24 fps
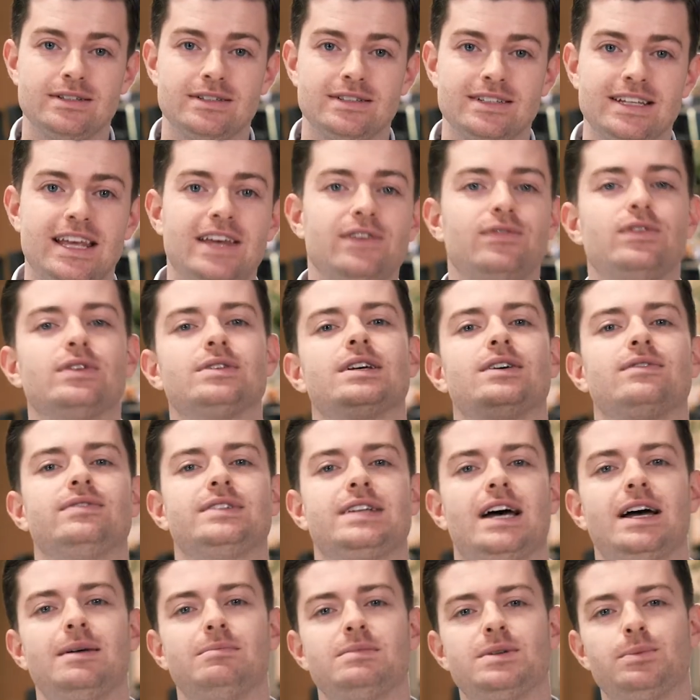Give yourself
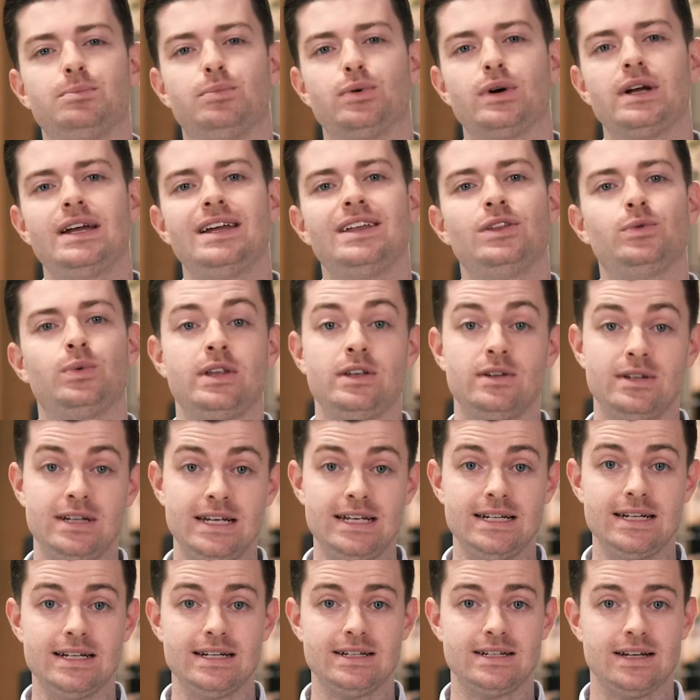time to breathe when you
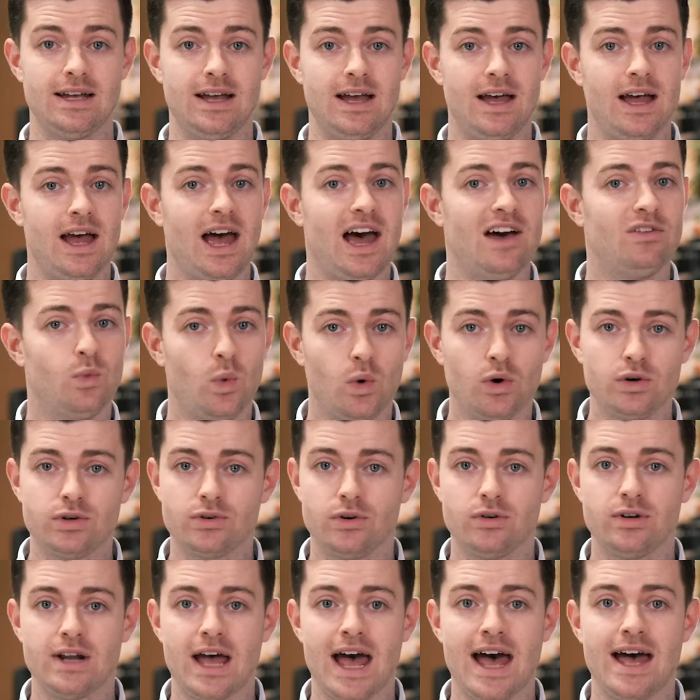need it. Have water
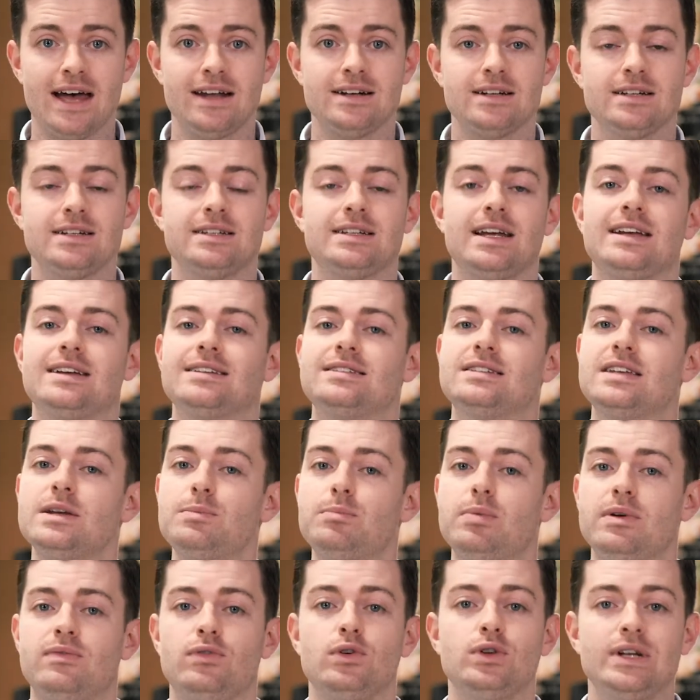on hand and take a
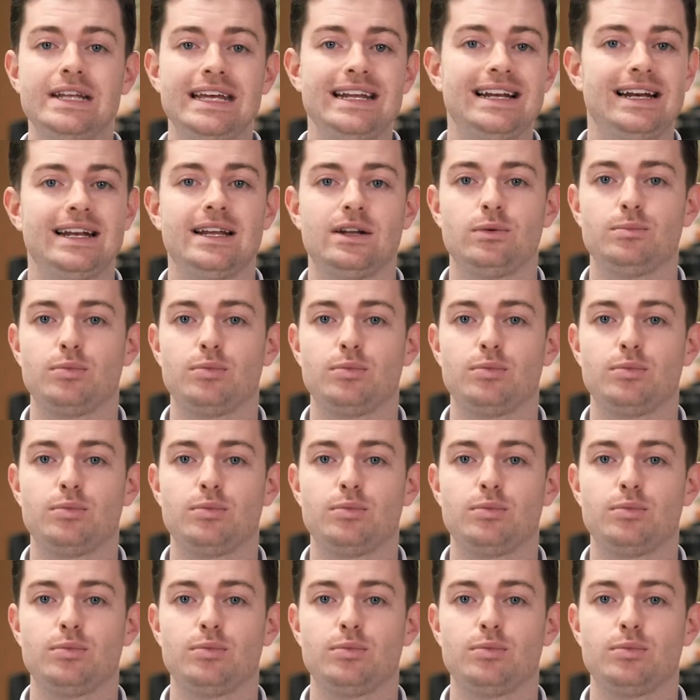sip if you need a little